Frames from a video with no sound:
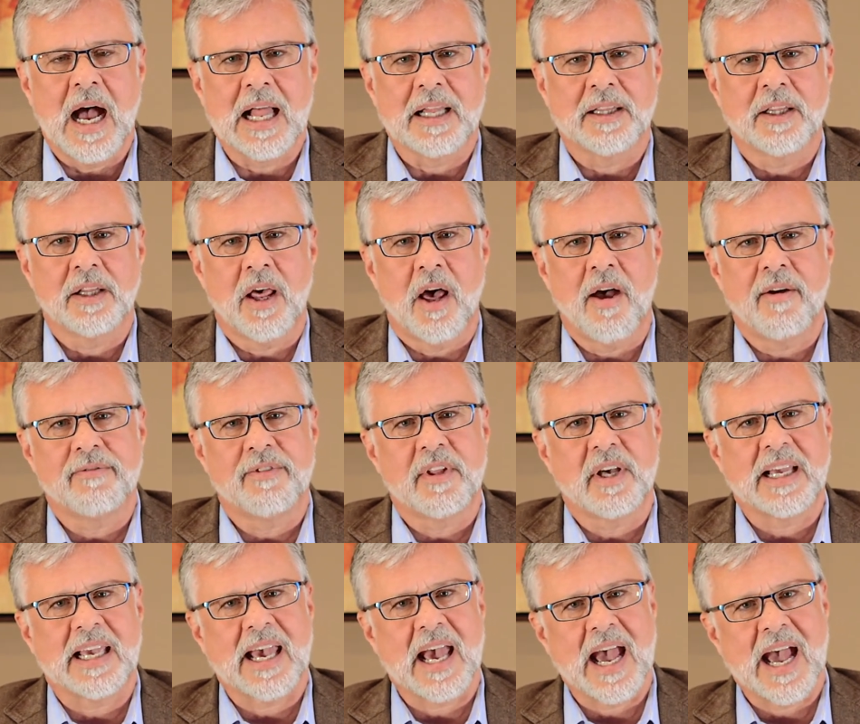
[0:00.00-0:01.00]
I love
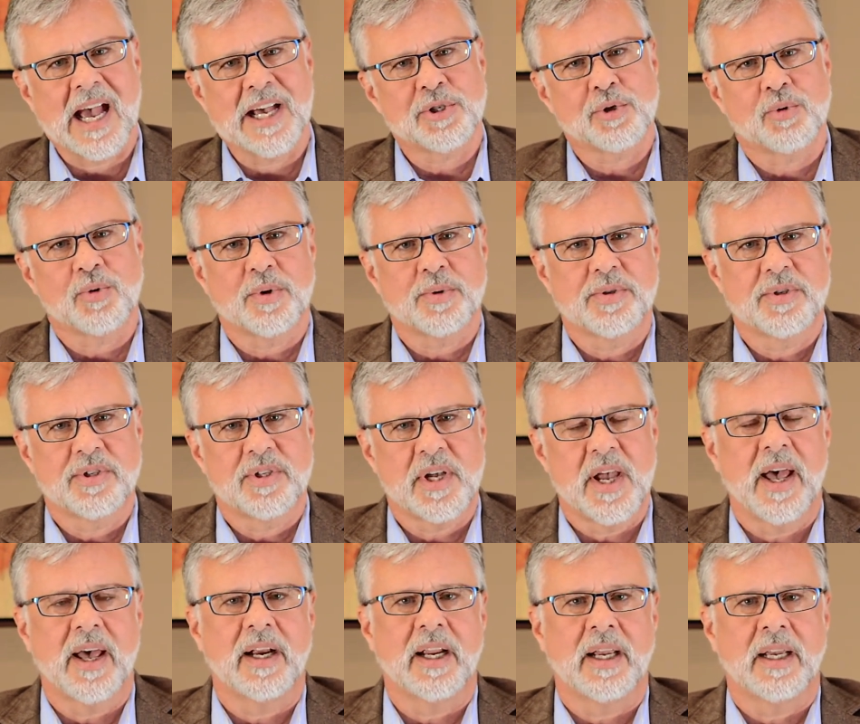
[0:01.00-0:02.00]
the casual
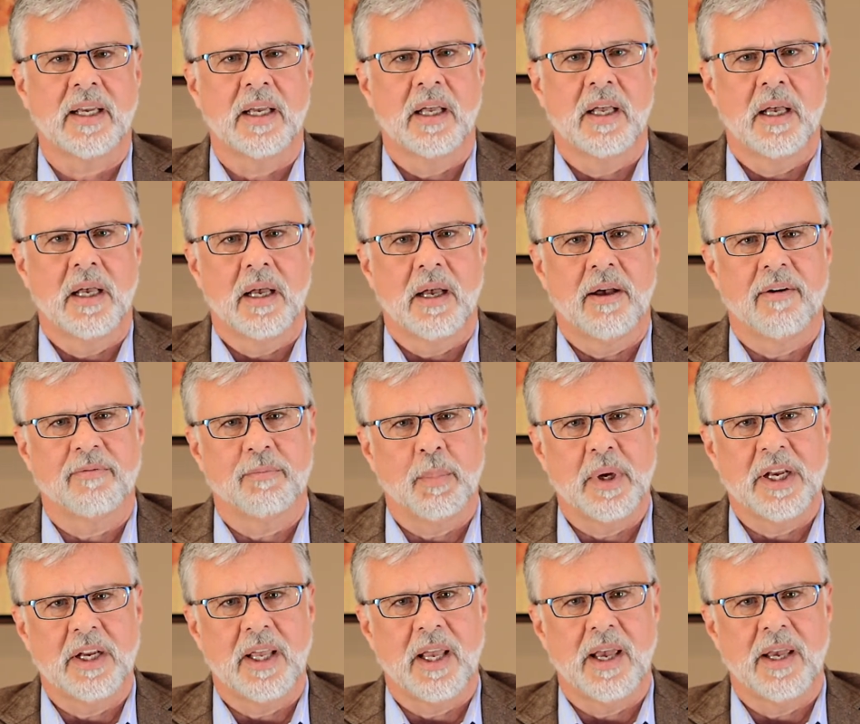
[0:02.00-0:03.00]
setting of
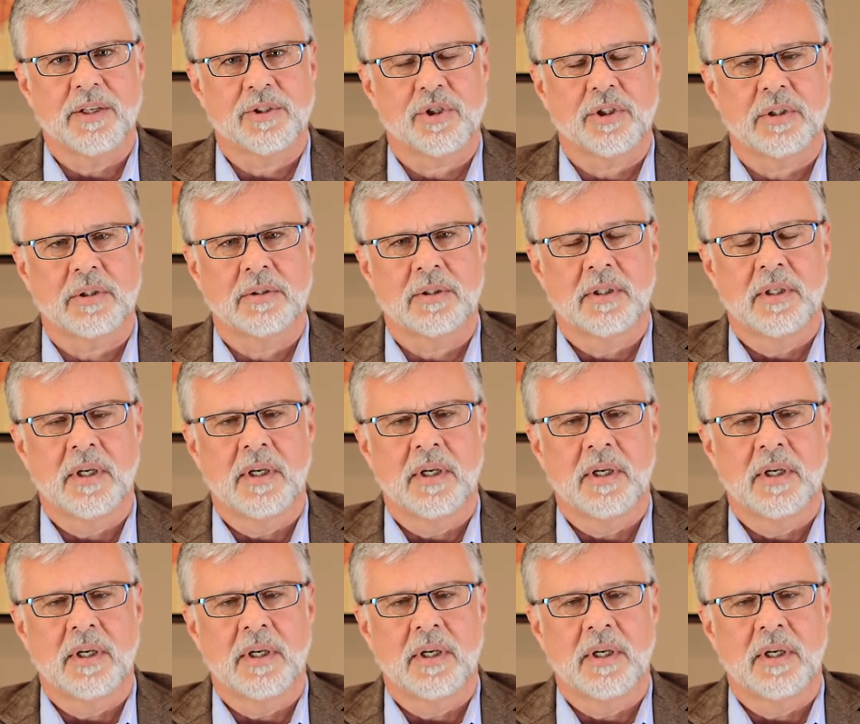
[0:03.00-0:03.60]
mediation.